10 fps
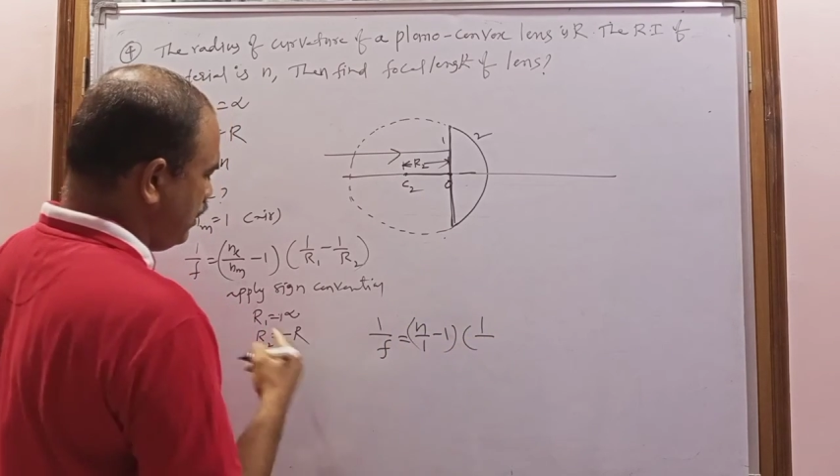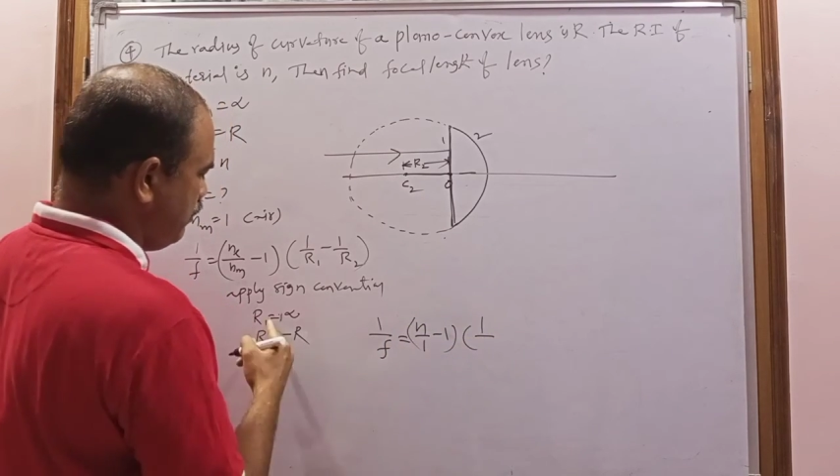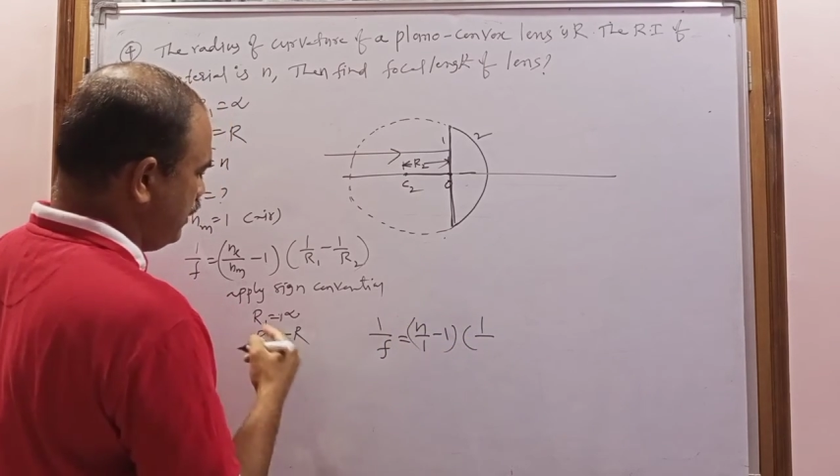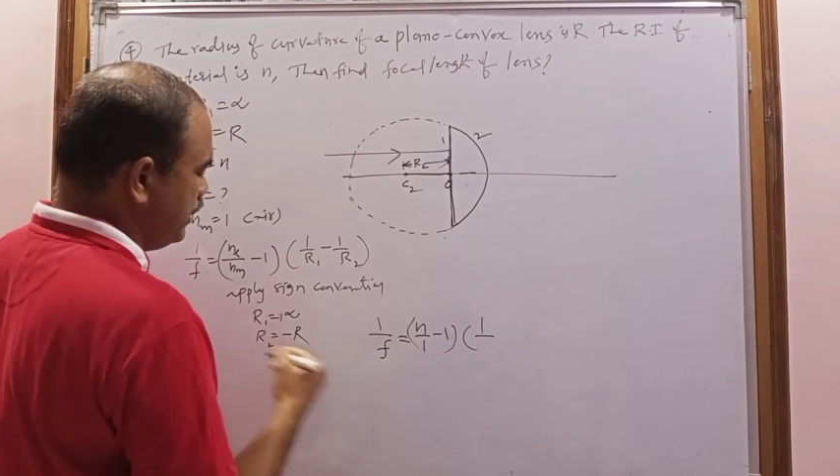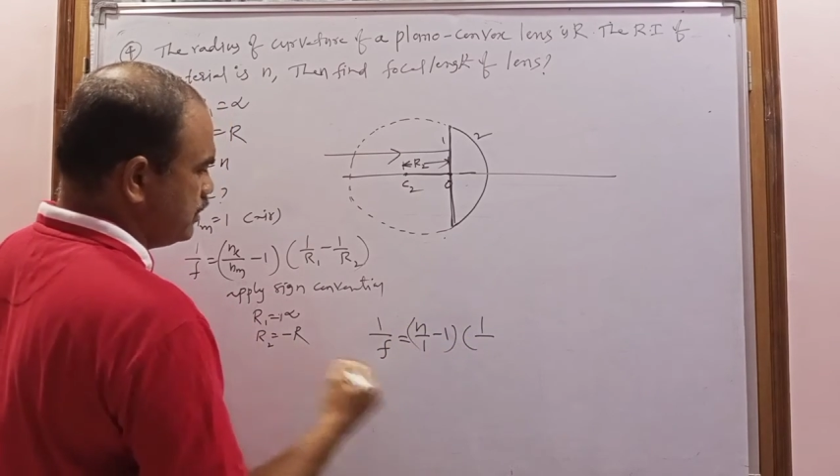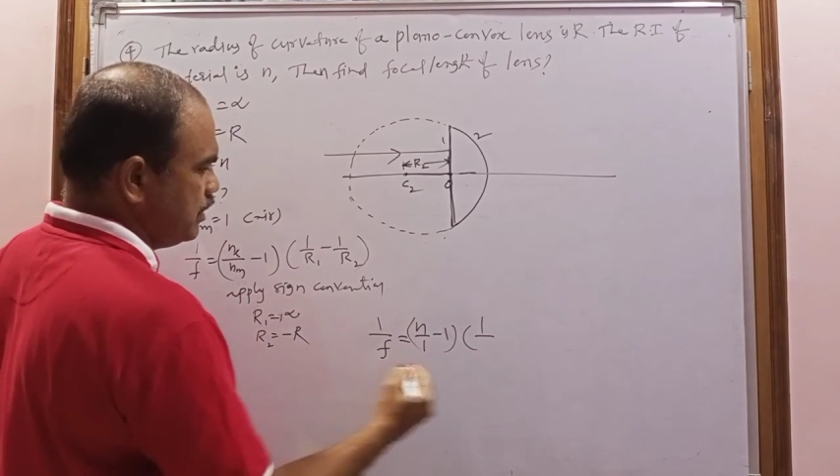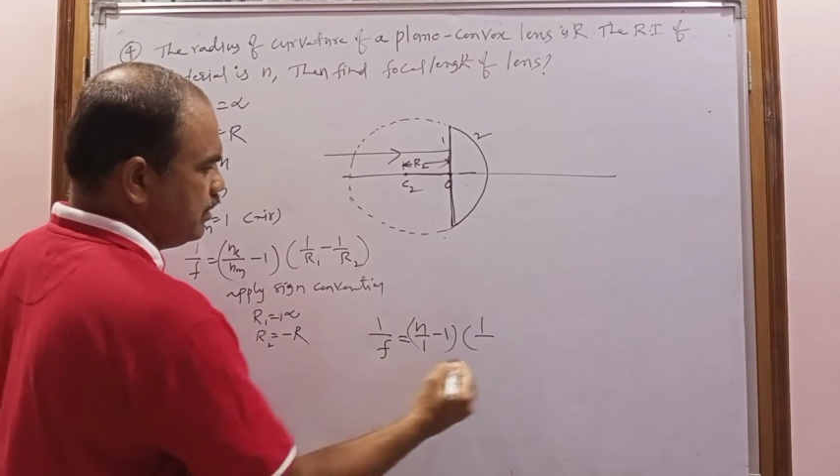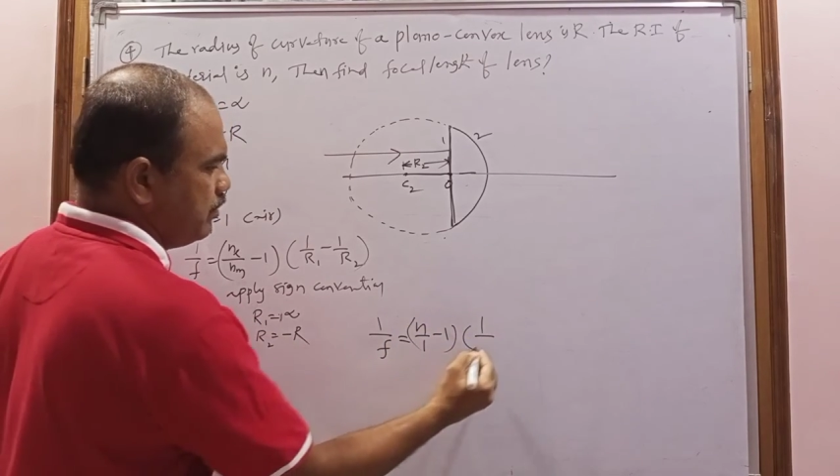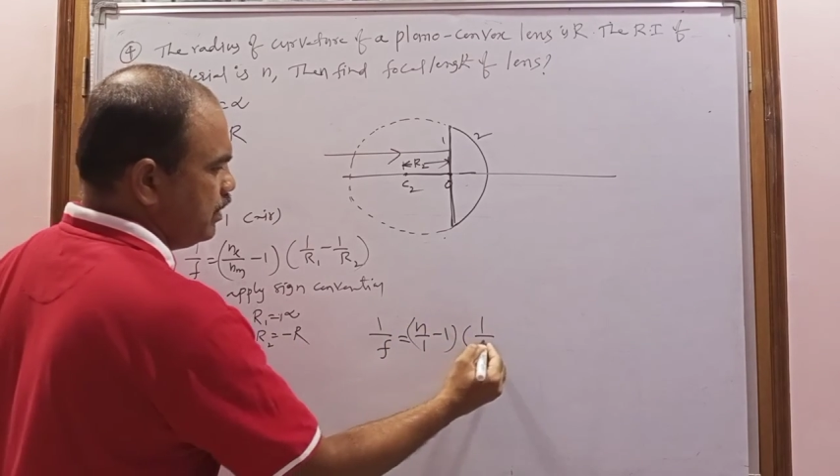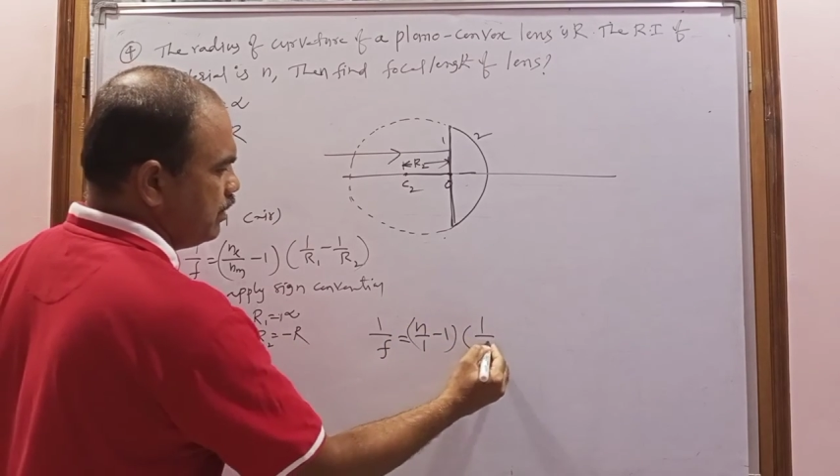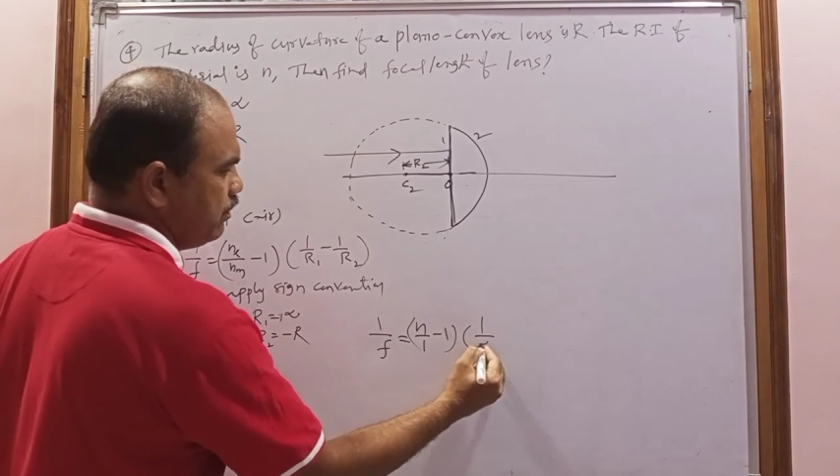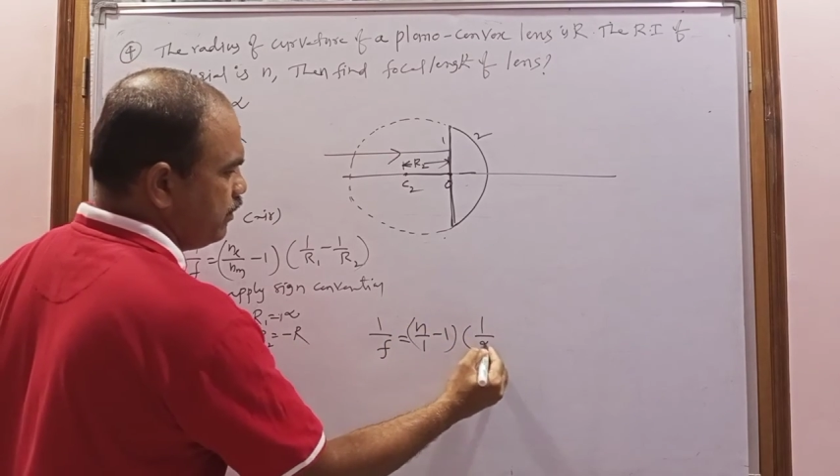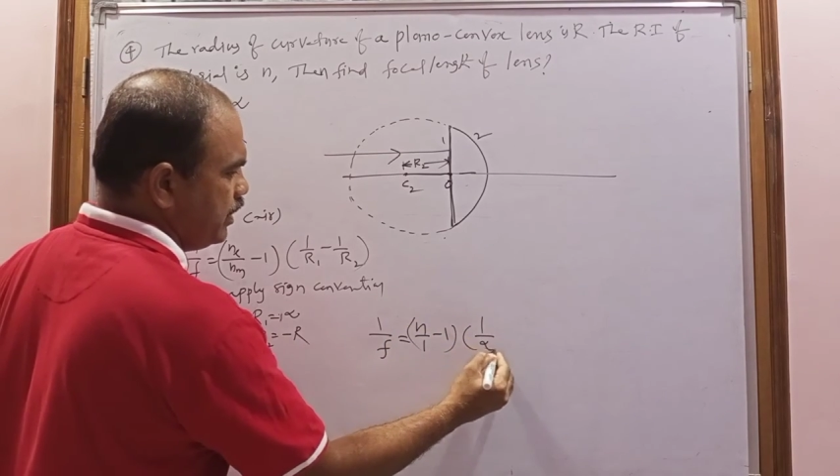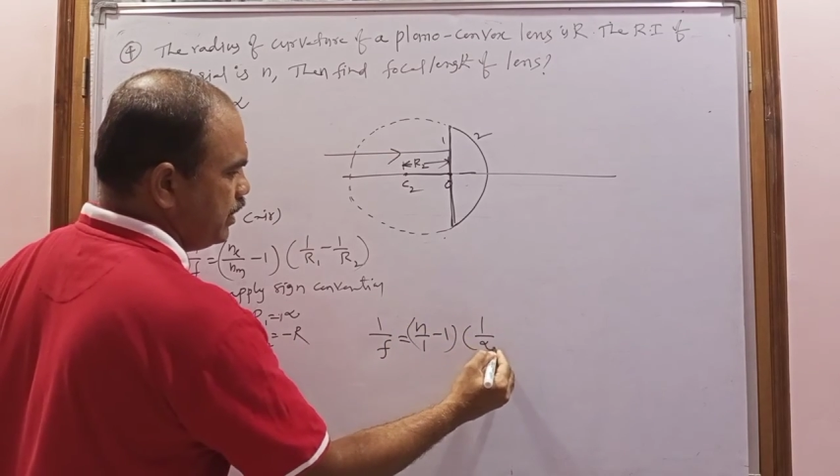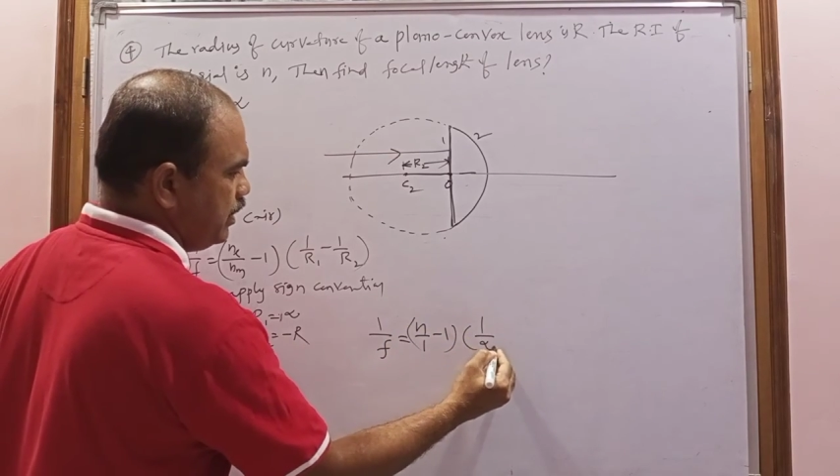R1 is nothing but
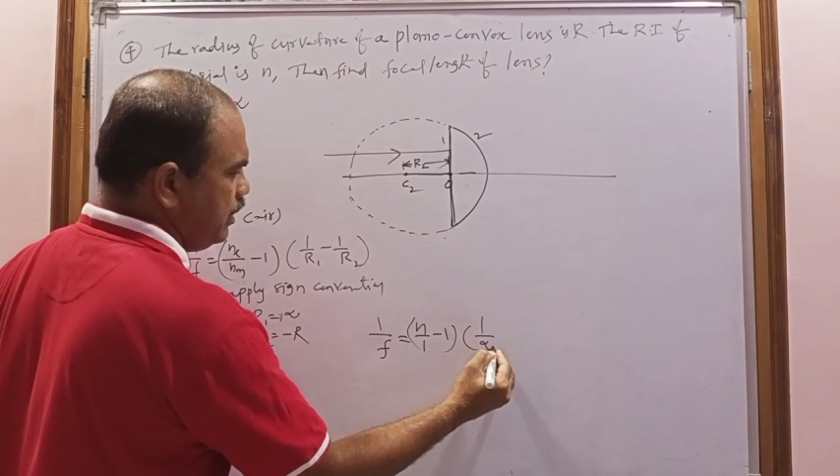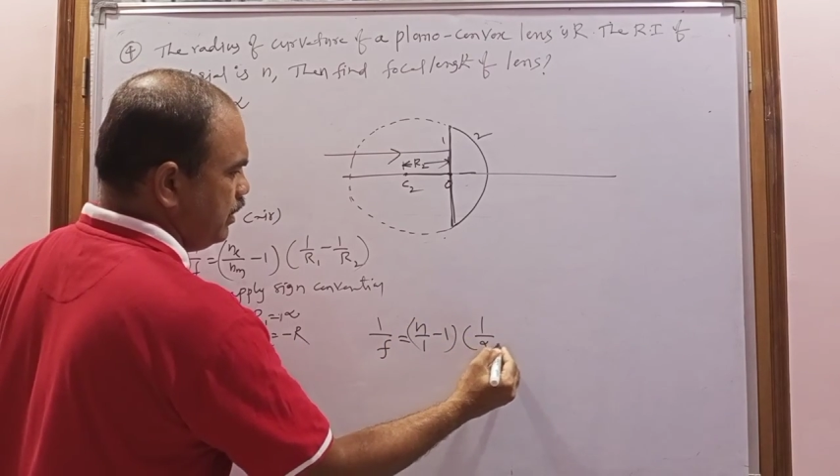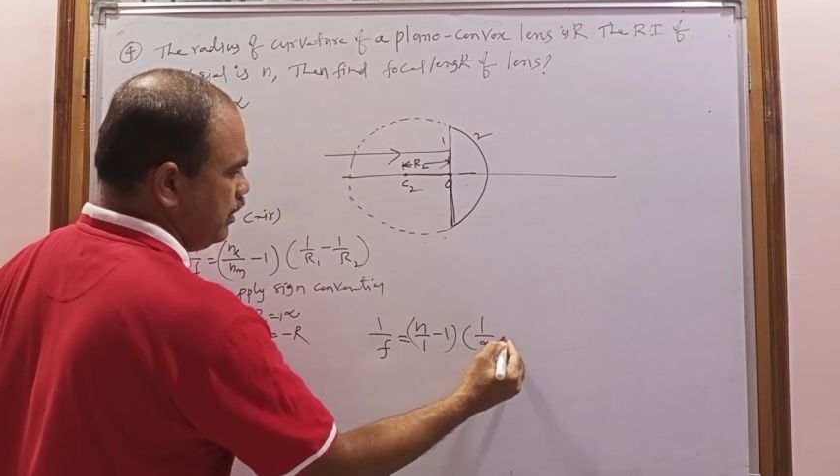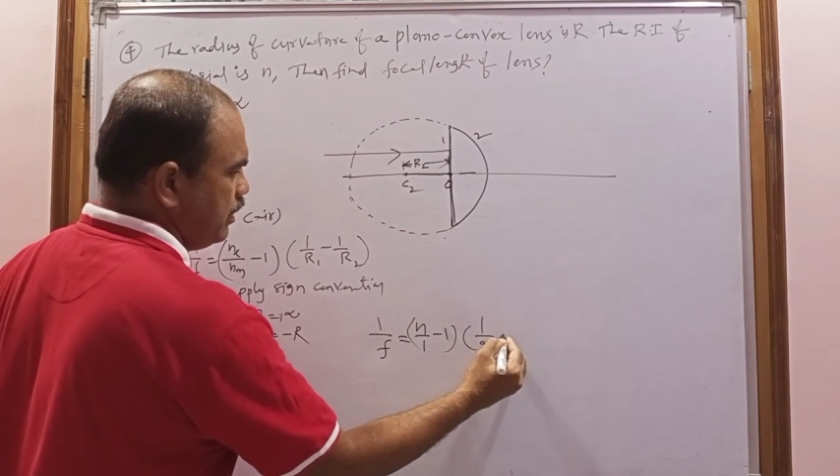infinity.